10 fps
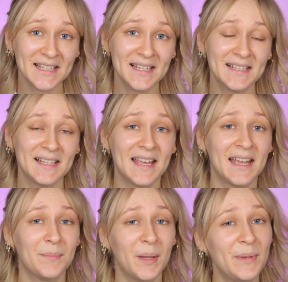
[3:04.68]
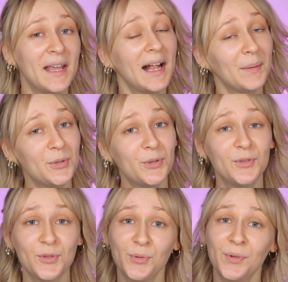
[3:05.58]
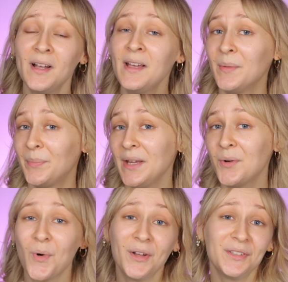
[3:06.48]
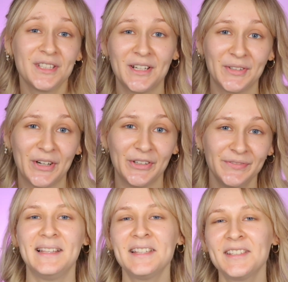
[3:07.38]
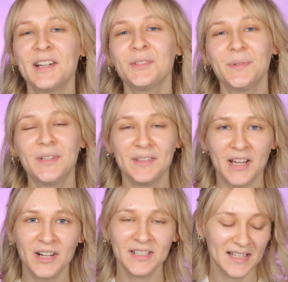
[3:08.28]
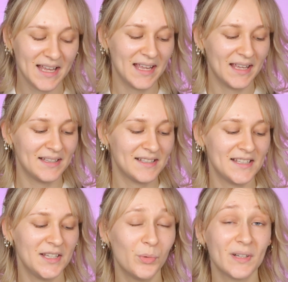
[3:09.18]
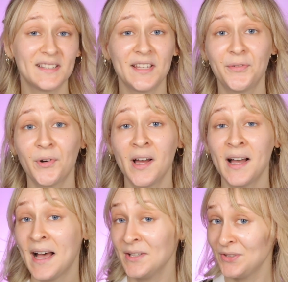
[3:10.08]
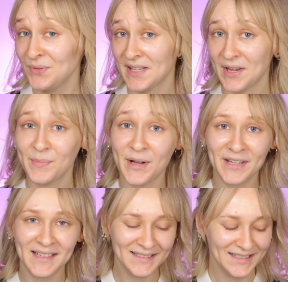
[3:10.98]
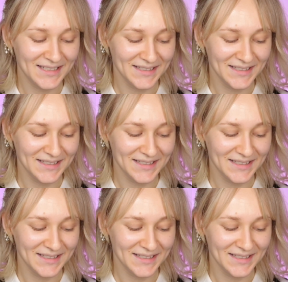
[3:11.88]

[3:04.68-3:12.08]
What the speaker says: is, and maybe help you to pick one or the other. Let's start with the Nars and see what Sephora has to say about it.